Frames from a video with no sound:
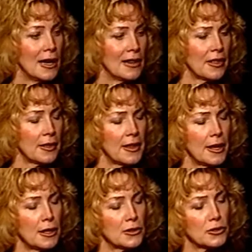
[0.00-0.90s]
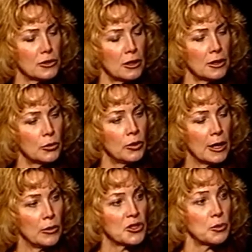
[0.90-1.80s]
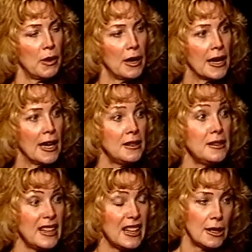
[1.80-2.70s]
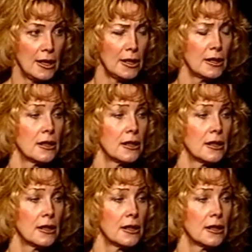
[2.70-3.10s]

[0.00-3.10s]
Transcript: I think it started when I was about eighteen.